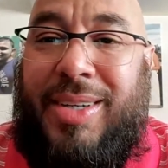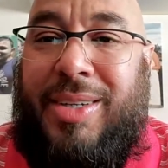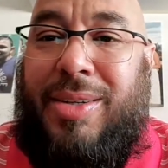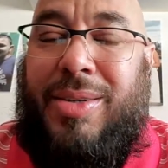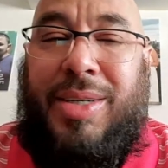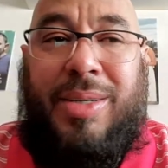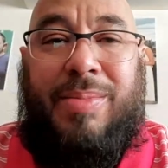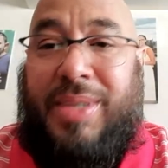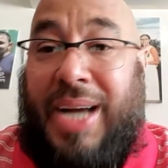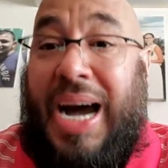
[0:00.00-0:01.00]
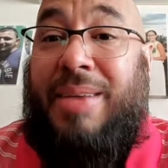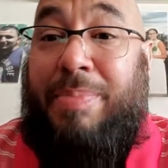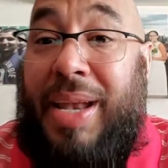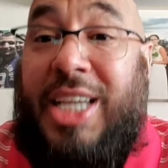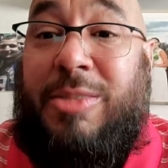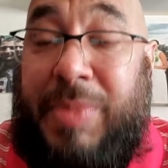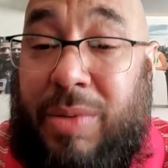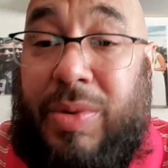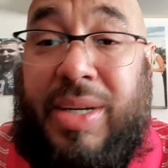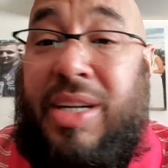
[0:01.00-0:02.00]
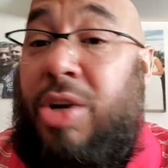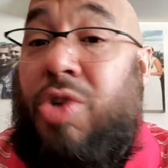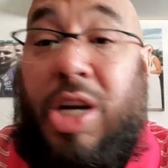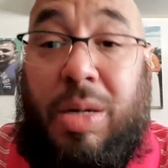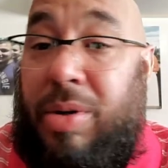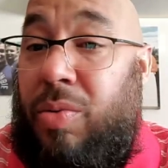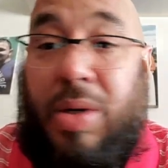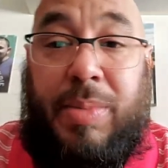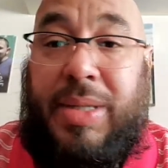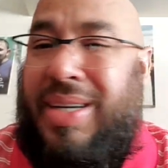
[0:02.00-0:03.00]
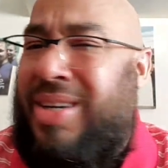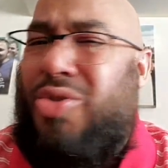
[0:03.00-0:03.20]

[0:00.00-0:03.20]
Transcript: You know, God blessed me with an incredible woman,